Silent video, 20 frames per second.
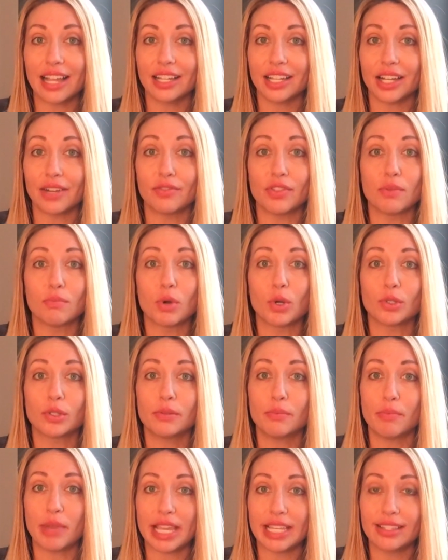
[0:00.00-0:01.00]
The
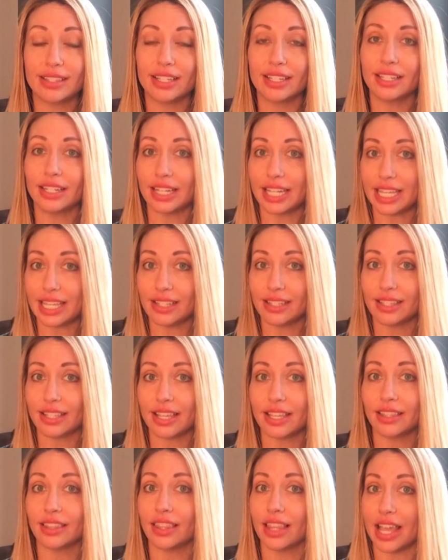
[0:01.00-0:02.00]
success of your campaign
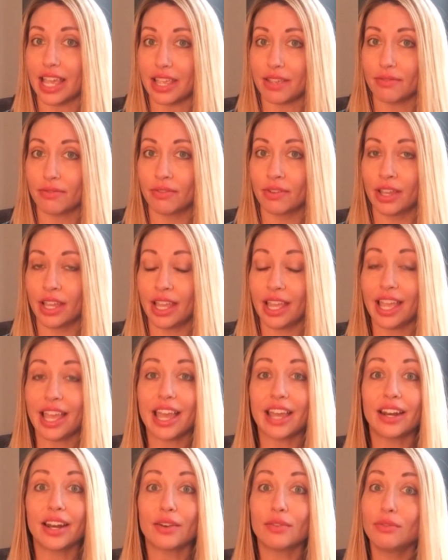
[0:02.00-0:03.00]
depends on the
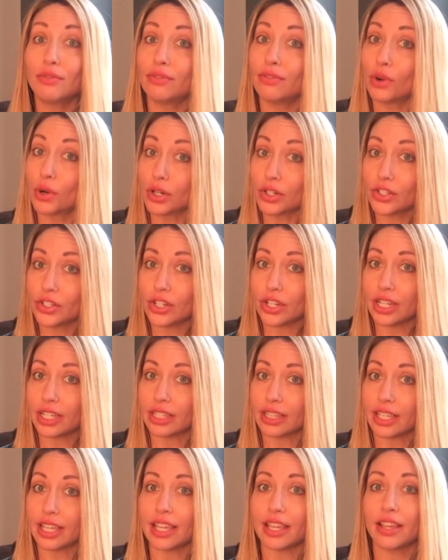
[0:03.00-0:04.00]
commitment of your
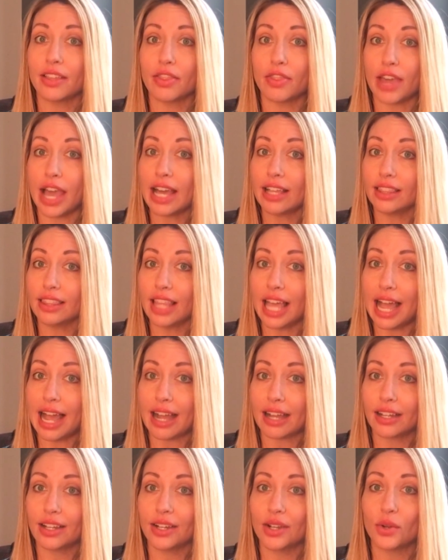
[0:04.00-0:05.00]
congregation and the number
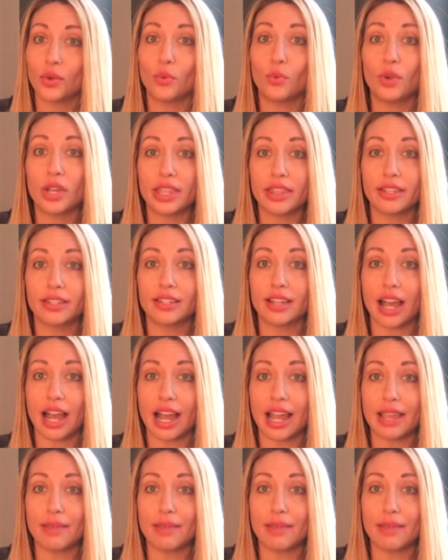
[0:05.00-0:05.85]
of selling months.